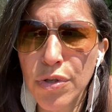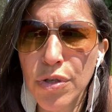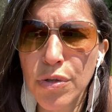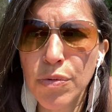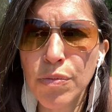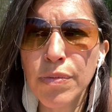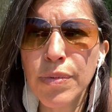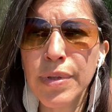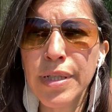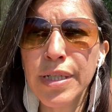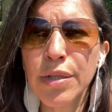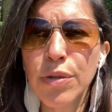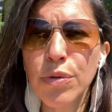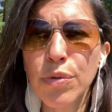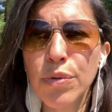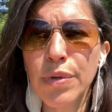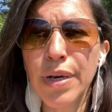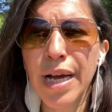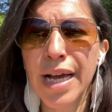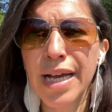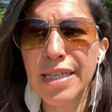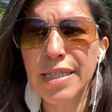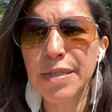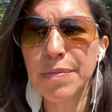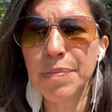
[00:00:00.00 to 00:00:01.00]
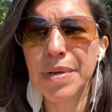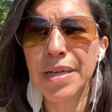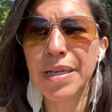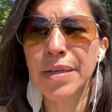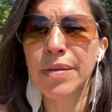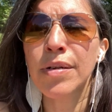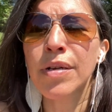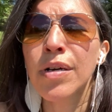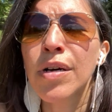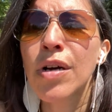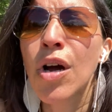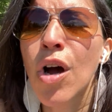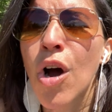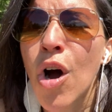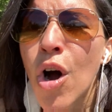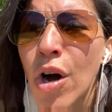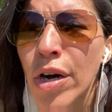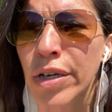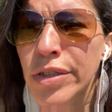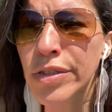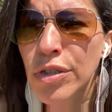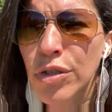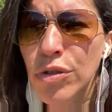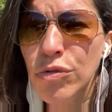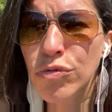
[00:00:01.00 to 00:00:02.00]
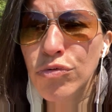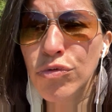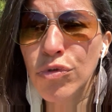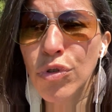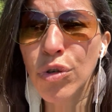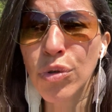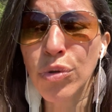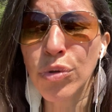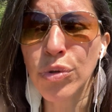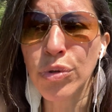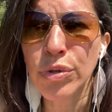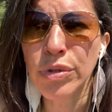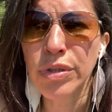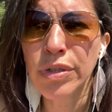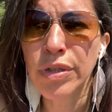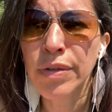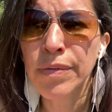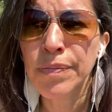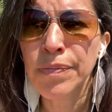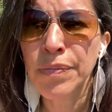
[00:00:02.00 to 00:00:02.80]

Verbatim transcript: somebody who has been on the road